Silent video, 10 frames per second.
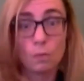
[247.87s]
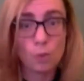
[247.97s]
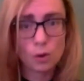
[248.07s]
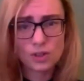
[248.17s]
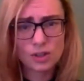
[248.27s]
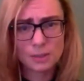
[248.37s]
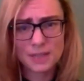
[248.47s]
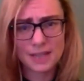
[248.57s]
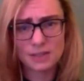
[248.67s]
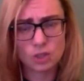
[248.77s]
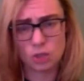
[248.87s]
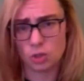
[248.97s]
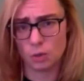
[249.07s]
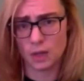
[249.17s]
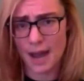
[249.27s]
or circumstances just
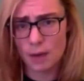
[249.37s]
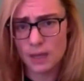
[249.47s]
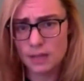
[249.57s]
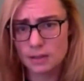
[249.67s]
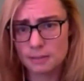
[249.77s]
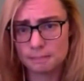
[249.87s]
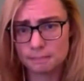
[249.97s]
don't allow it,